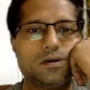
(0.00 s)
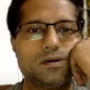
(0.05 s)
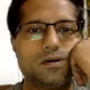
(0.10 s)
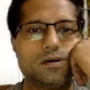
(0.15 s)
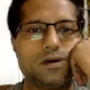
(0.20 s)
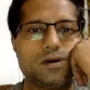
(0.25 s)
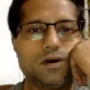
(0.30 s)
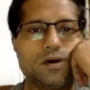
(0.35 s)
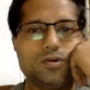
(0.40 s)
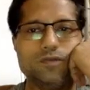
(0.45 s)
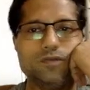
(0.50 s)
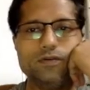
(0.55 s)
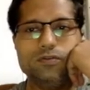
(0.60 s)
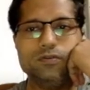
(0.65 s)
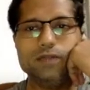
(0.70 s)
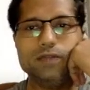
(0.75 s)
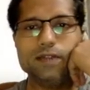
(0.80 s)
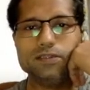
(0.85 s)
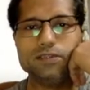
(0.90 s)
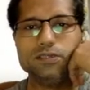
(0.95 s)
How do we do
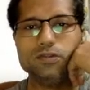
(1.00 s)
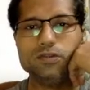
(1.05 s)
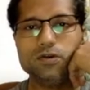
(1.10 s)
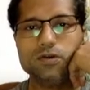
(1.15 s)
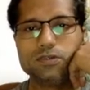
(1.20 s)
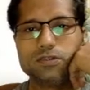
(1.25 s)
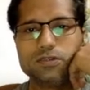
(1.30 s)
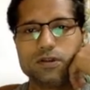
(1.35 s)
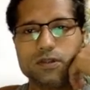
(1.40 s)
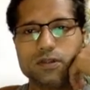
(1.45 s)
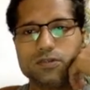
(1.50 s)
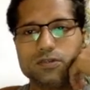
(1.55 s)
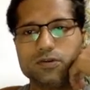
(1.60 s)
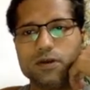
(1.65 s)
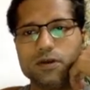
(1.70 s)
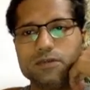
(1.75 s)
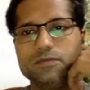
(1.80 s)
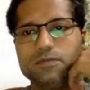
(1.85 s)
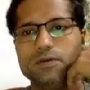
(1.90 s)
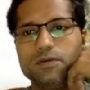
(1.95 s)
that? 0 is not a
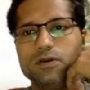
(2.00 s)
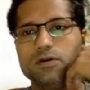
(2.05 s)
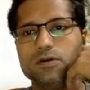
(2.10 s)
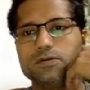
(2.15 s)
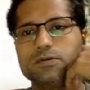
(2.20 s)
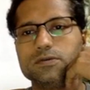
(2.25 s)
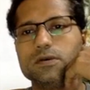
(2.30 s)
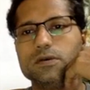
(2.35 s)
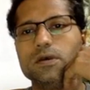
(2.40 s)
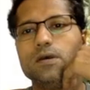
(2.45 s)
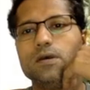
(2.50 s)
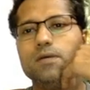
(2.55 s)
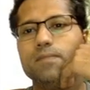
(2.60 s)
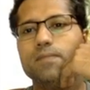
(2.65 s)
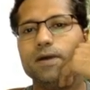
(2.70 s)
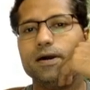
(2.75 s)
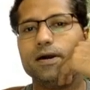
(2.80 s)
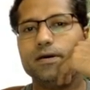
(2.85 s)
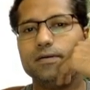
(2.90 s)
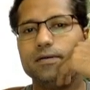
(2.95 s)
choice, because
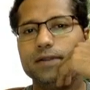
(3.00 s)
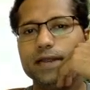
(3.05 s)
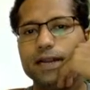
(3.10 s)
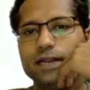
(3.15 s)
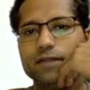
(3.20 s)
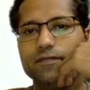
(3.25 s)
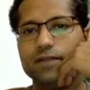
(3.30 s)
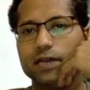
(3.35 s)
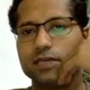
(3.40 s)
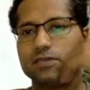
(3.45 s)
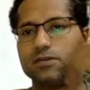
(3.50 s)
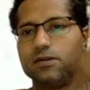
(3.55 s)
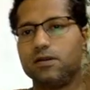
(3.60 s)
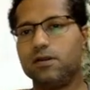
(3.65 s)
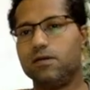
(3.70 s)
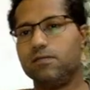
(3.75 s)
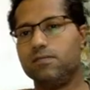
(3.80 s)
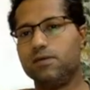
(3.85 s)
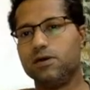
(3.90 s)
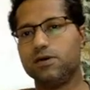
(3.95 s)
my negative rational
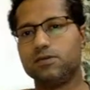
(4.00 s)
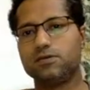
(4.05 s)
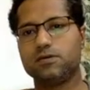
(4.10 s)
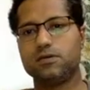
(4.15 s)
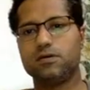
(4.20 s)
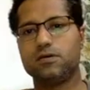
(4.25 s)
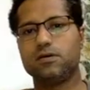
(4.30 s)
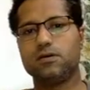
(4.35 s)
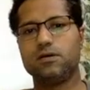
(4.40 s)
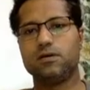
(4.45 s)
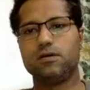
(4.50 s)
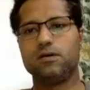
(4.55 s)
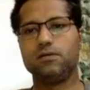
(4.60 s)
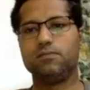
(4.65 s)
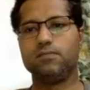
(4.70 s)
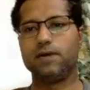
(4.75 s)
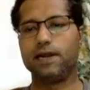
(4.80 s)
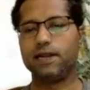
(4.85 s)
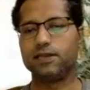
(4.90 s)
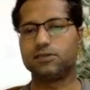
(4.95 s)
numbers,
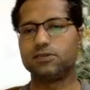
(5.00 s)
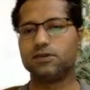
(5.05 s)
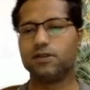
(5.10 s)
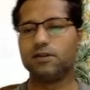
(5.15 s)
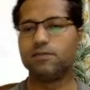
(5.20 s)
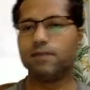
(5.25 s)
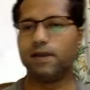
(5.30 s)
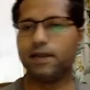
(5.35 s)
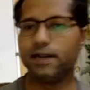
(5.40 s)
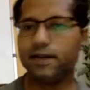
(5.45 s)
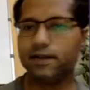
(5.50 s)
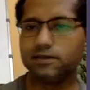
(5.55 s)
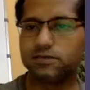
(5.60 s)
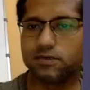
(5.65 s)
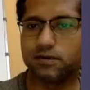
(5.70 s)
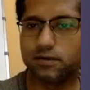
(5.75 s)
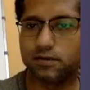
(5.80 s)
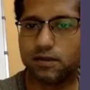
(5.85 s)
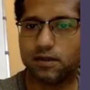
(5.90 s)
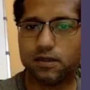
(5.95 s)
minus 13 by 8 is
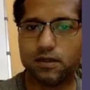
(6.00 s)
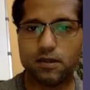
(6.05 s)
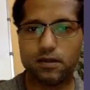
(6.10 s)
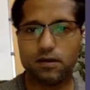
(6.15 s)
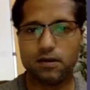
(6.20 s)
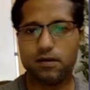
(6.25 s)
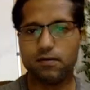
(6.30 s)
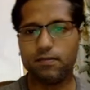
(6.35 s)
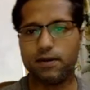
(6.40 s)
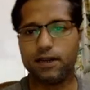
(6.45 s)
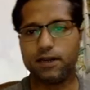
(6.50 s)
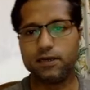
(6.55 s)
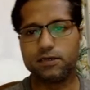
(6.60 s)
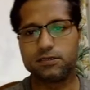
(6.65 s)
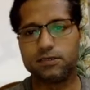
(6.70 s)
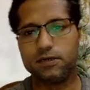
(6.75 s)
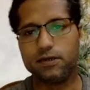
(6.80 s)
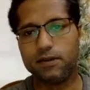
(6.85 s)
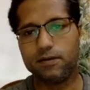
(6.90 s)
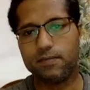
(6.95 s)
a minus
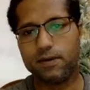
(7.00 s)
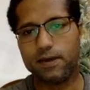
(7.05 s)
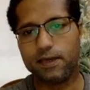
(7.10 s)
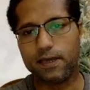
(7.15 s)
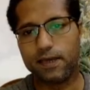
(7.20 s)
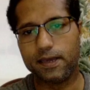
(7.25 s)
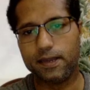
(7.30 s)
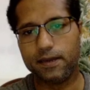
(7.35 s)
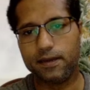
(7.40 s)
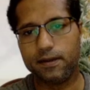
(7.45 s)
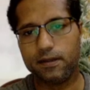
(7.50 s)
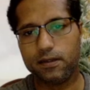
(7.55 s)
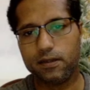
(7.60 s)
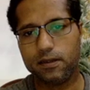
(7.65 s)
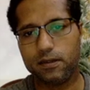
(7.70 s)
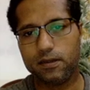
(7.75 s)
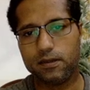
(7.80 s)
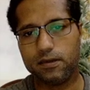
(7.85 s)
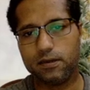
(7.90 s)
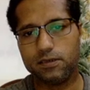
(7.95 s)
13 by 8
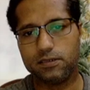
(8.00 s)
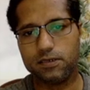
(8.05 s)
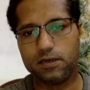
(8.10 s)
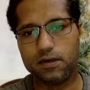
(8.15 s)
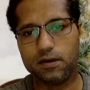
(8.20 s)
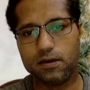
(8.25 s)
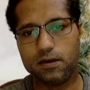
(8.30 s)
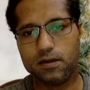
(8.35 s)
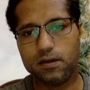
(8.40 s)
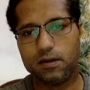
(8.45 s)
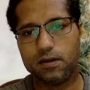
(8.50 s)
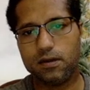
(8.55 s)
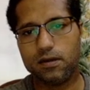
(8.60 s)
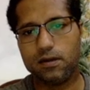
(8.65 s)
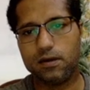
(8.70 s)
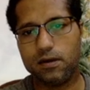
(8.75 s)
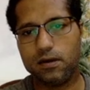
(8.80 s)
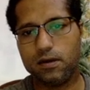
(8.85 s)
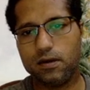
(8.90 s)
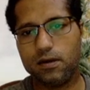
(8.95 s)
is a
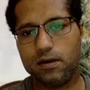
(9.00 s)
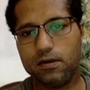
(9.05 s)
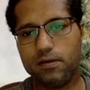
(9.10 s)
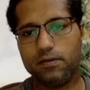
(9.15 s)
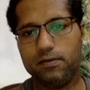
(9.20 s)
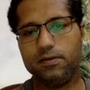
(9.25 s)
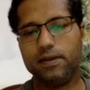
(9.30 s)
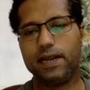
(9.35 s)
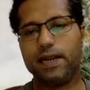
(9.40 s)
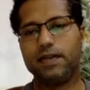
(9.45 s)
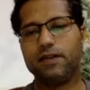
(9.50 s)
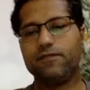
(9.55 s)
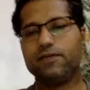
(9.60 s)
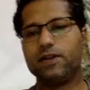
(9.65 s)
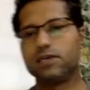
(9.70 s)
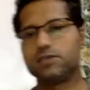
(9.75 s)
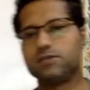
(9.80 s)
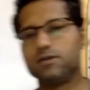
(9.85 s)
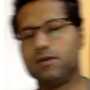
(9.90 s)
negative rational